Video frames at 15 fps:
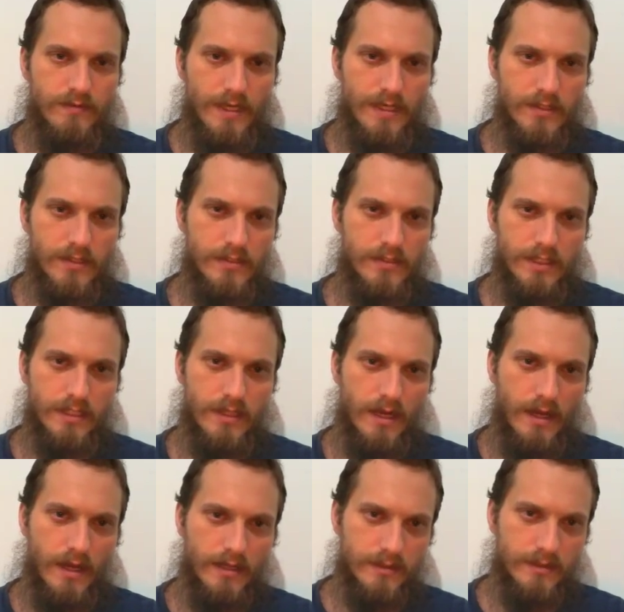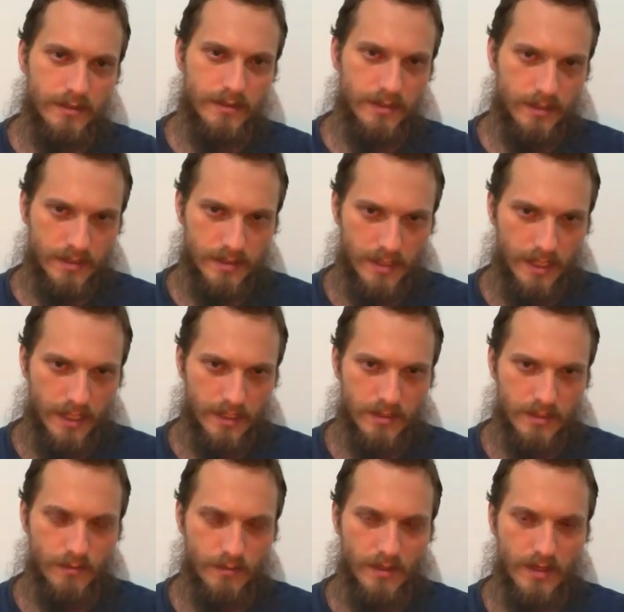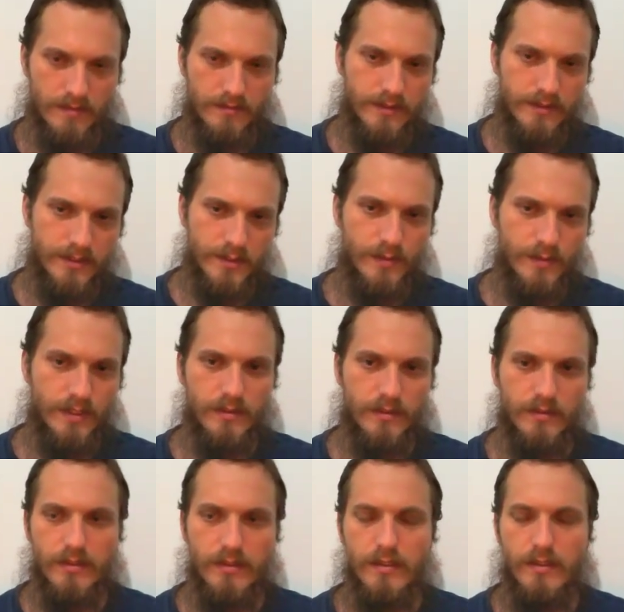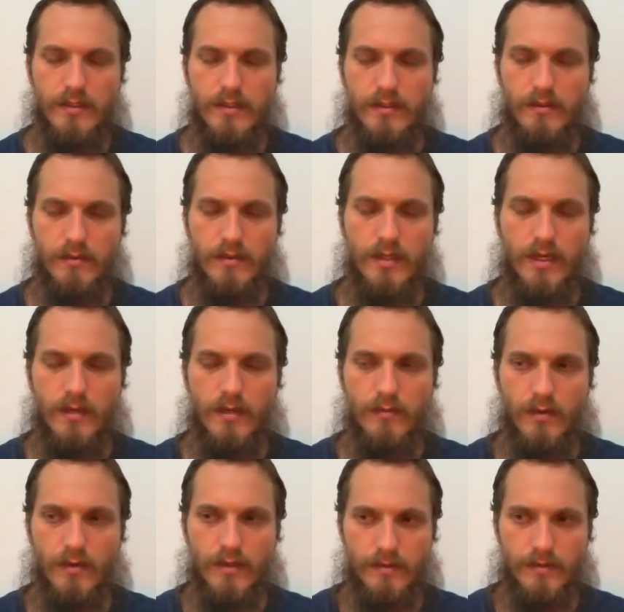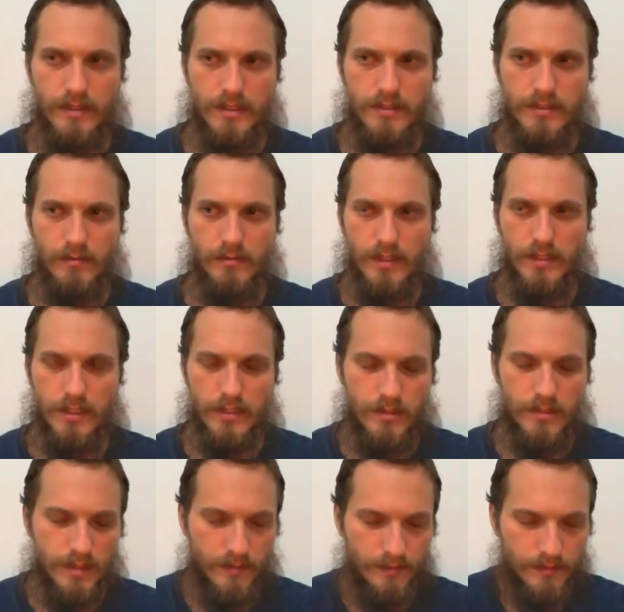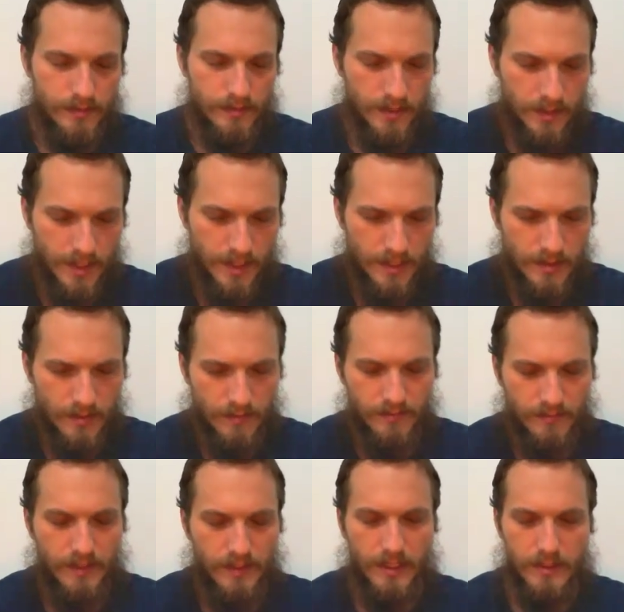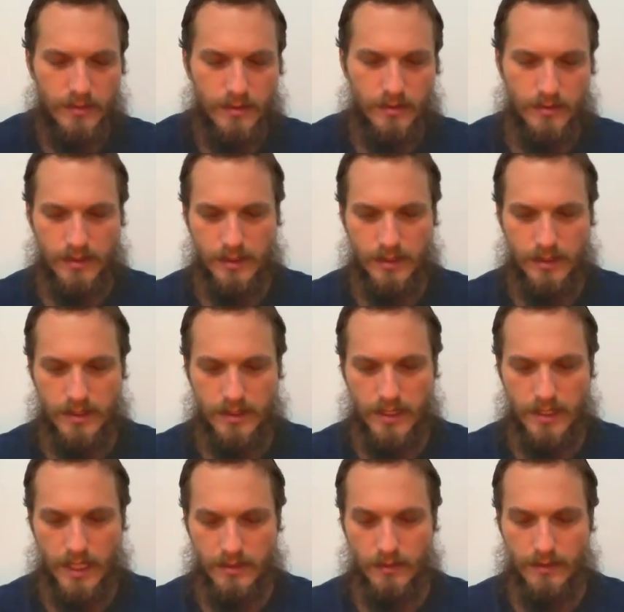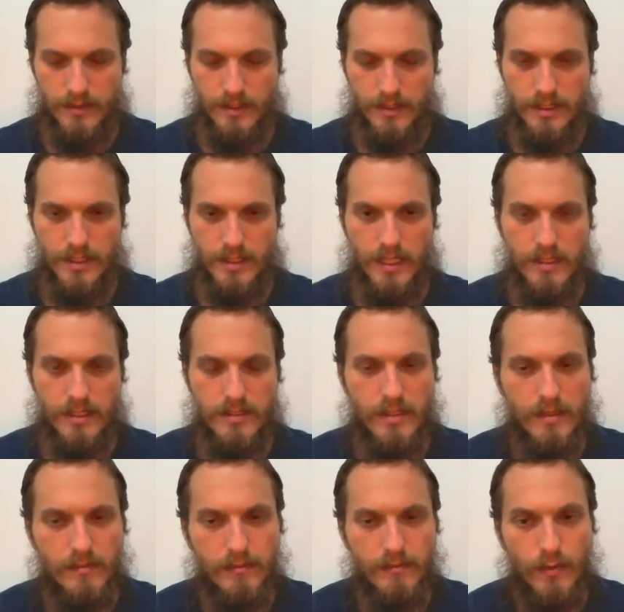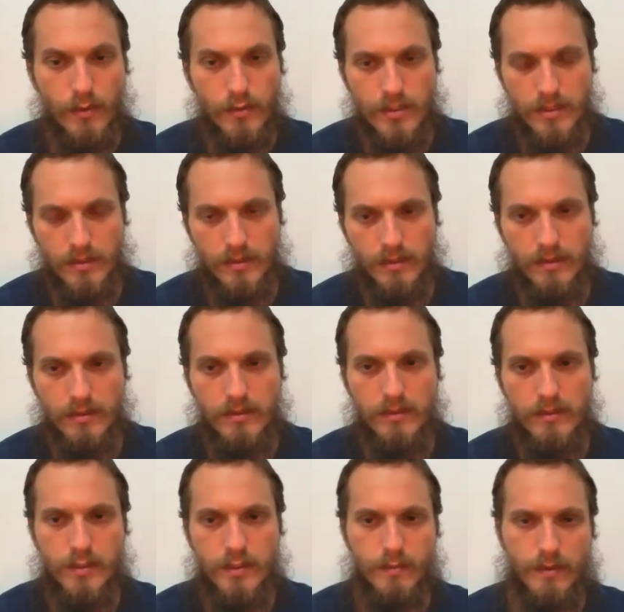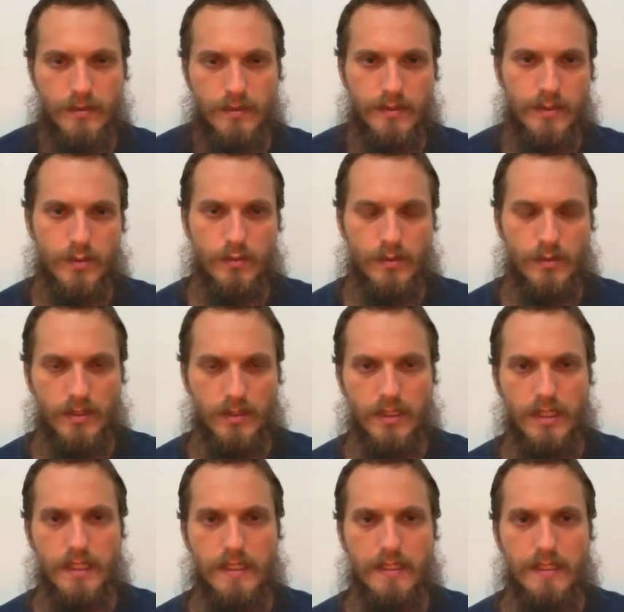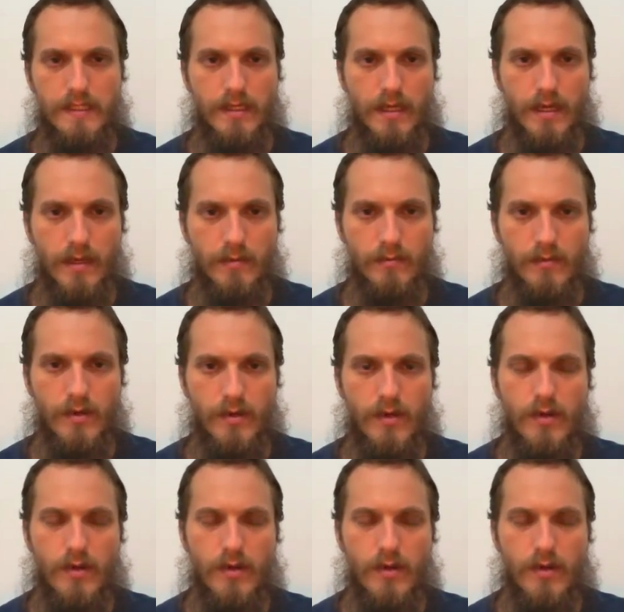actually gotten the success, whatever it's been, whether it's relationship success or financial success, career success, emotional, spiritual, um,